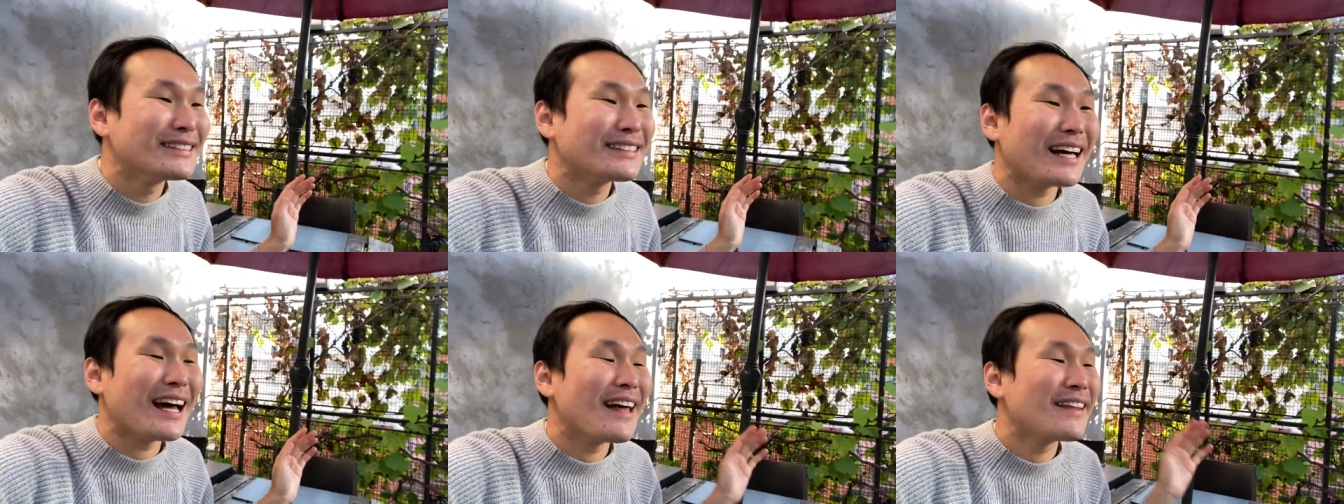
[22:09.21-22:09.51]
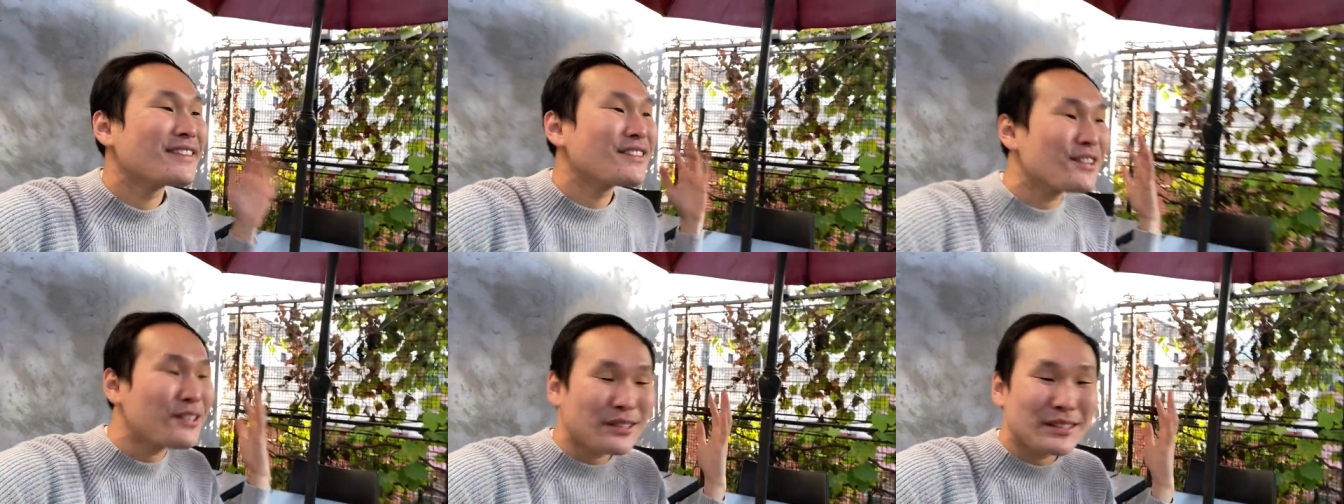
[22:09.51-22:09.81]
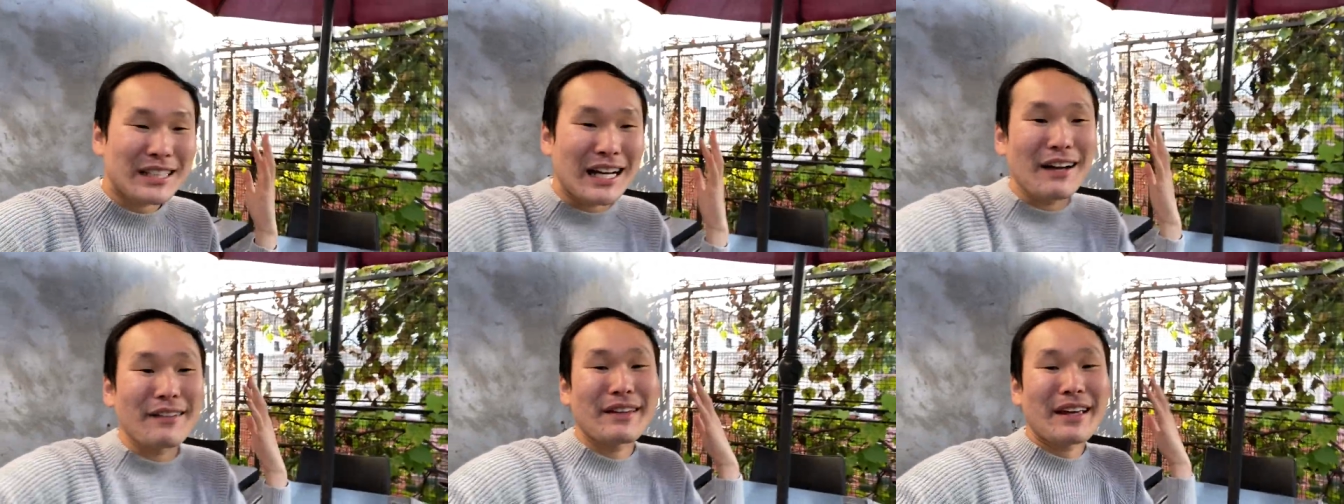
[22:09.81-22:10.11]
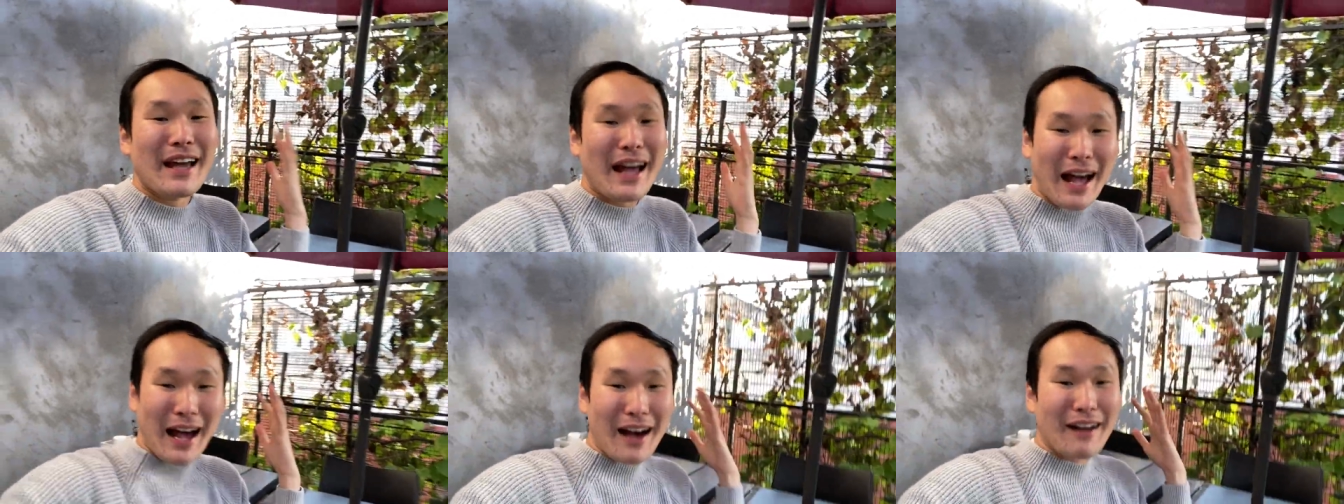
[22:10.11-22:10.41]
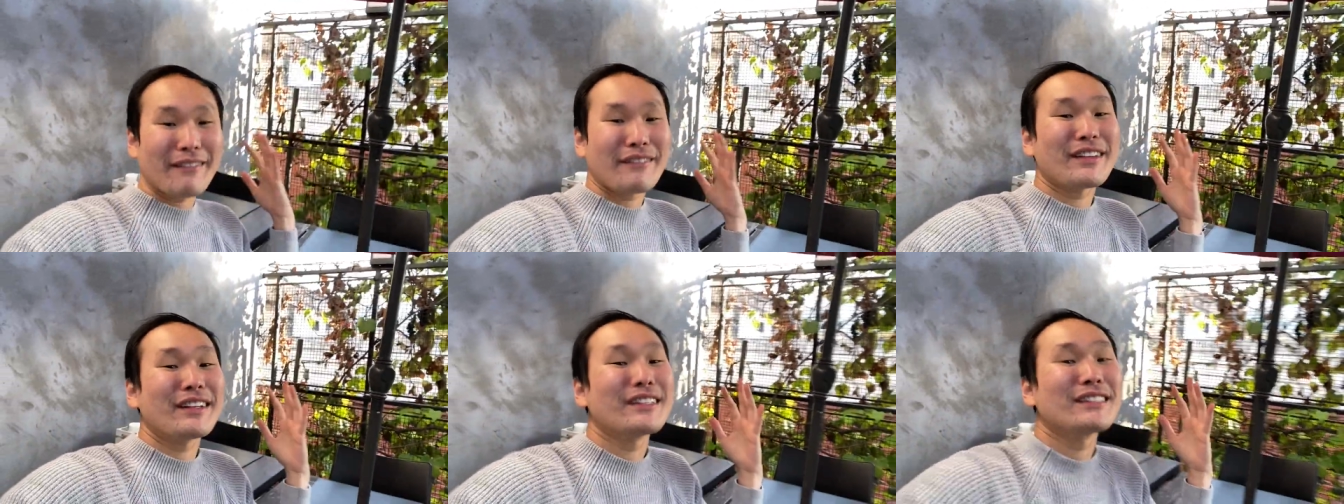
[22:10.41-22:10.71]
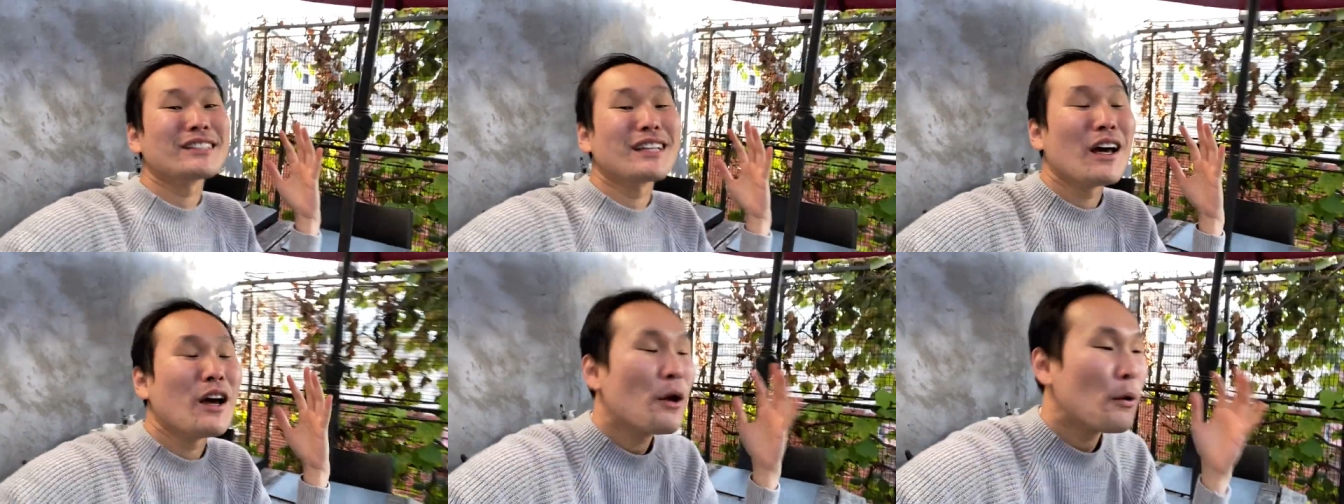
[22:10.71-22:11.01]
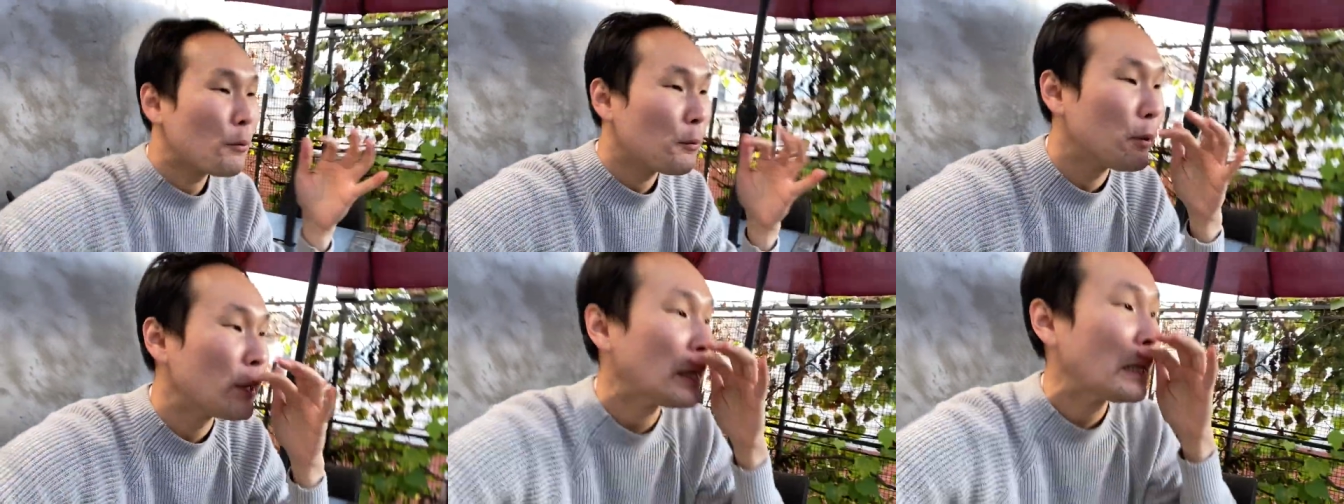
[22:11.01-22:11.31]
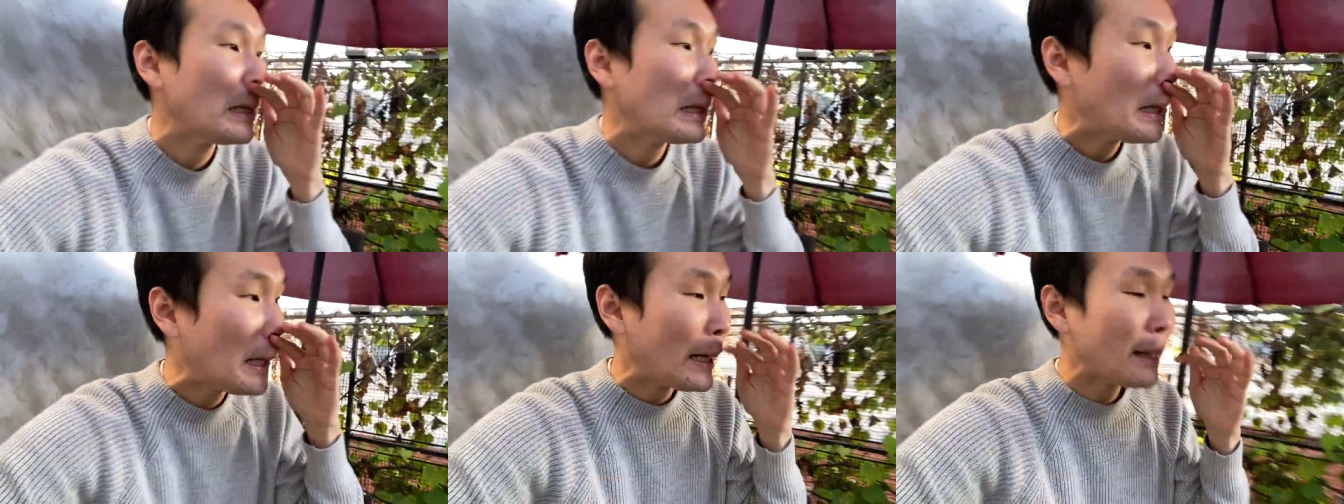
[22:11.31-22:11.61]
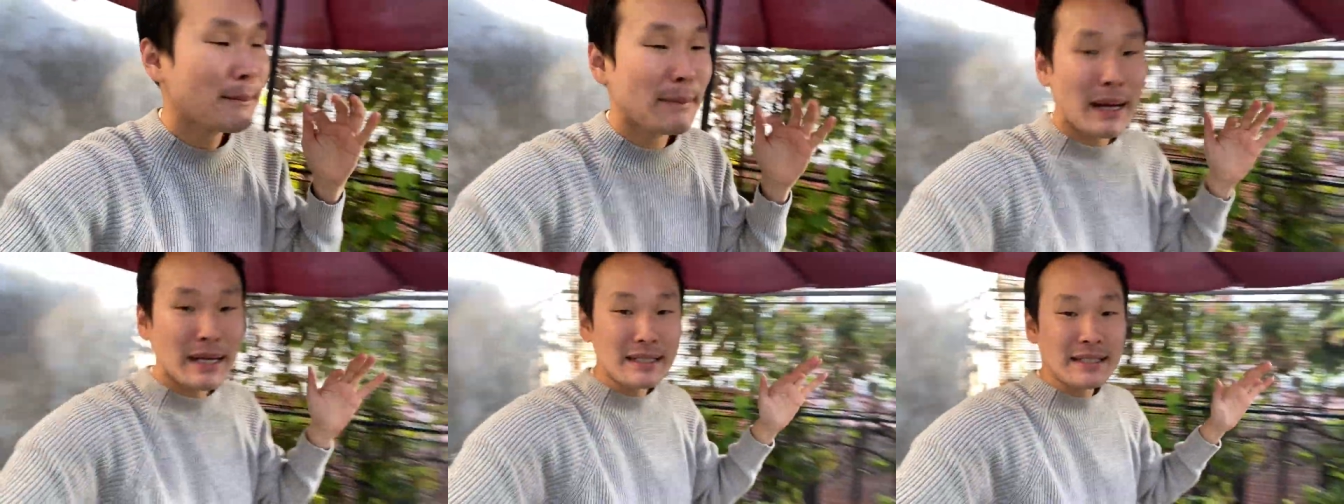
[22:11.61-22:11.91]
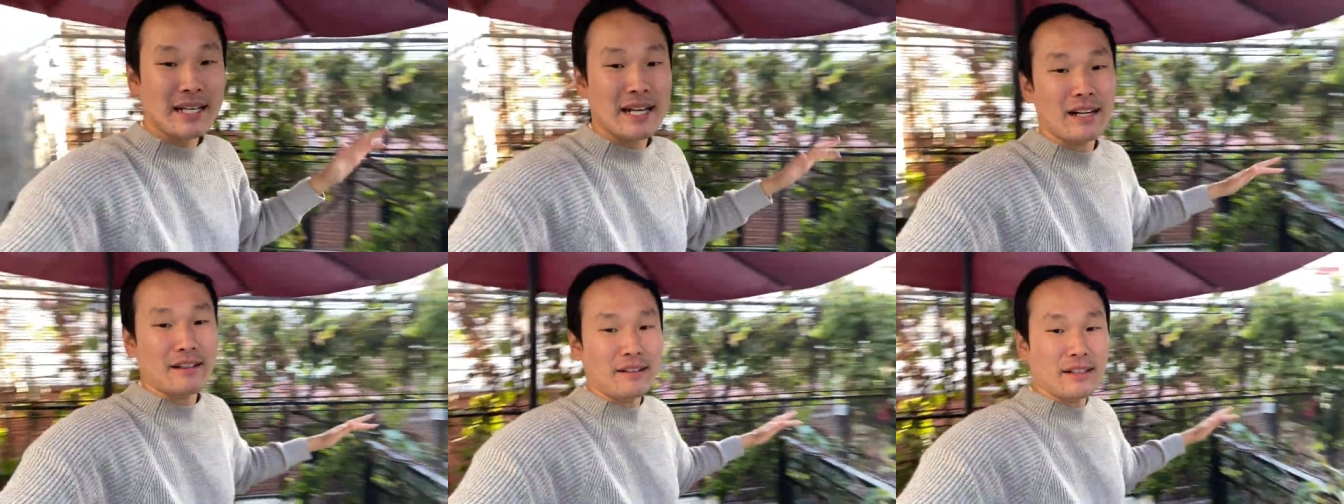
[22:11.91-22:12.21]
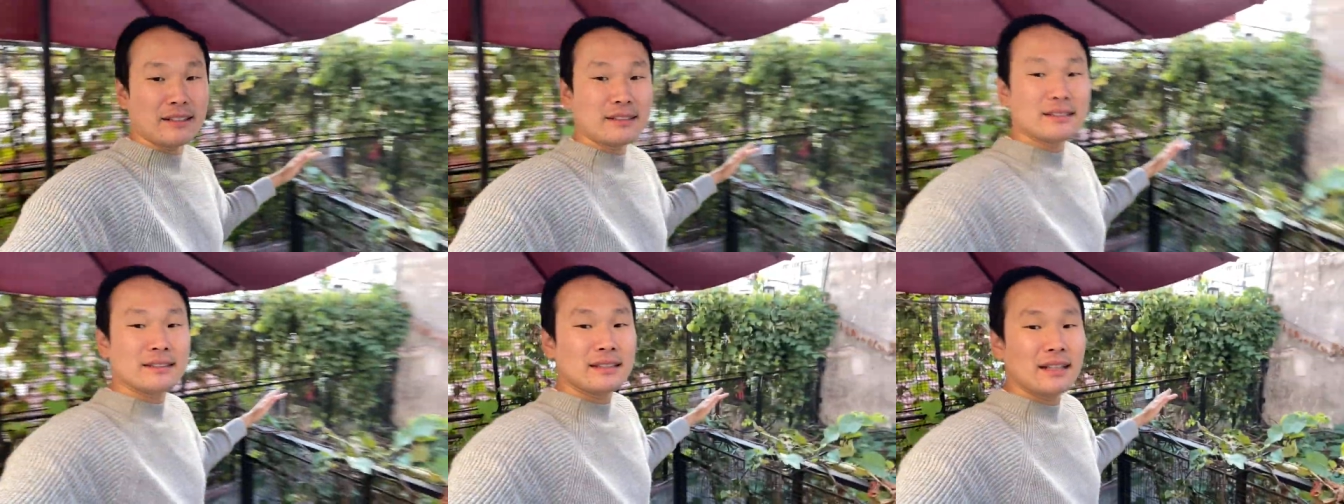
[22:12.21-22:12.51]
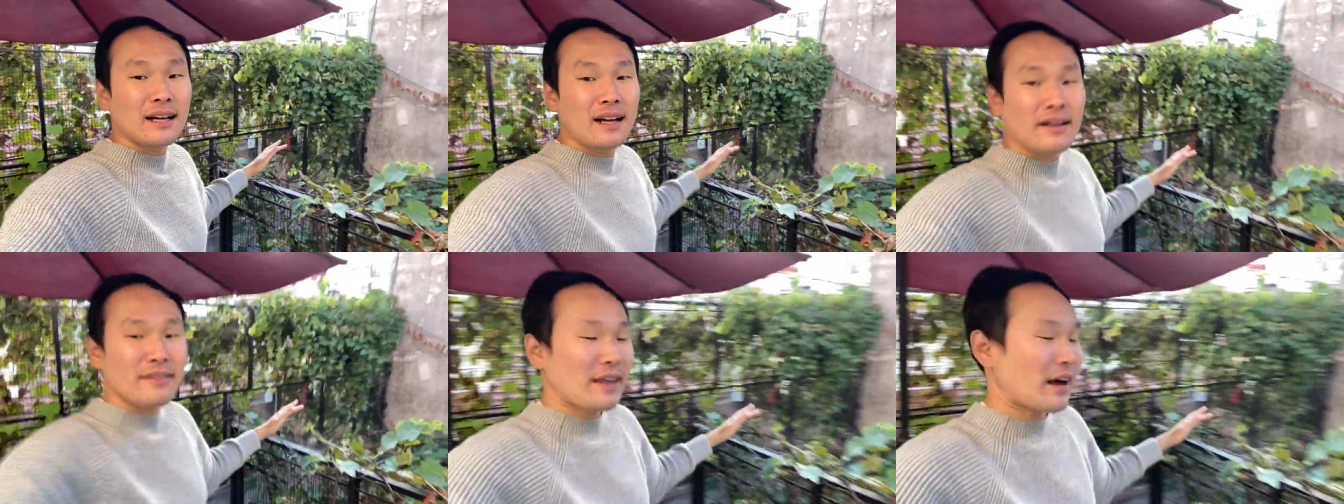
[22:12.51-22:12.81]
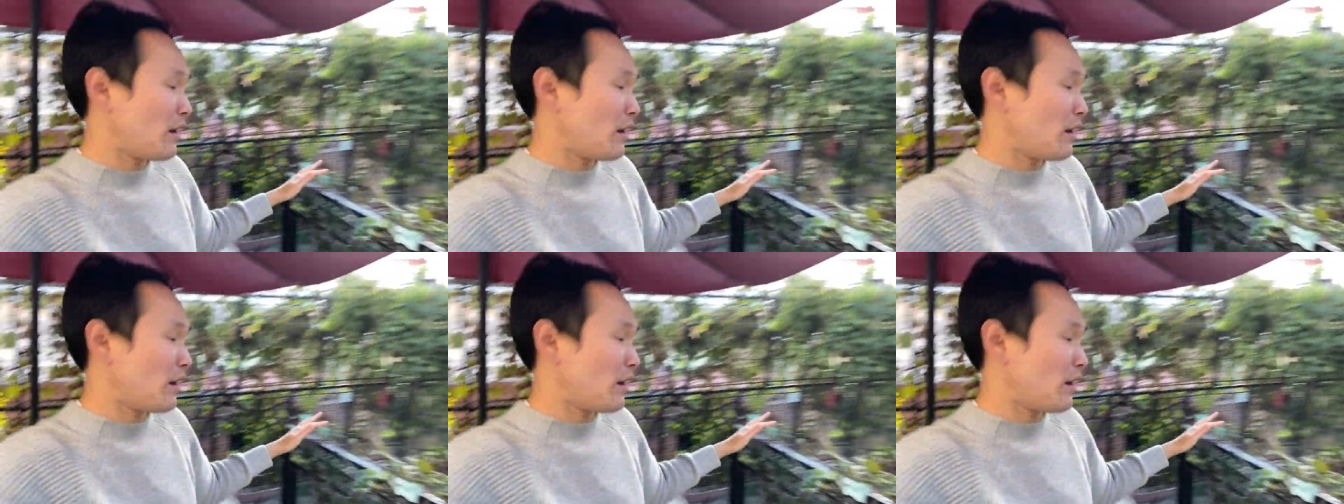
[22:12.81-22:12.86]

And turns out they have this really laid back terrace that